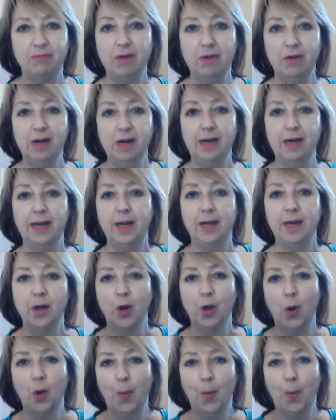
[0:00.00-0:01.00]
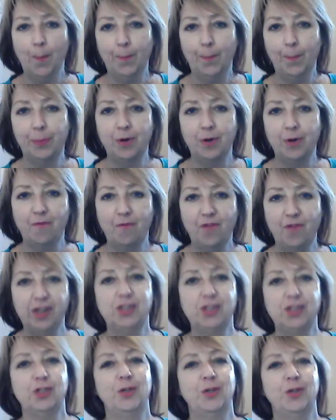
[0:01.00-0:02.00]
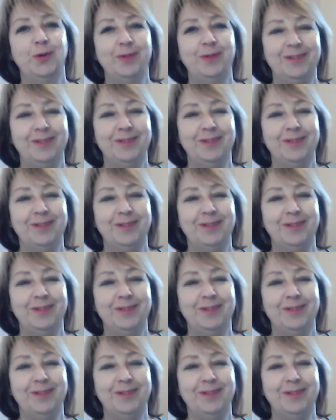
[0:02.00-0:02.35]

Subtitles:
really professional.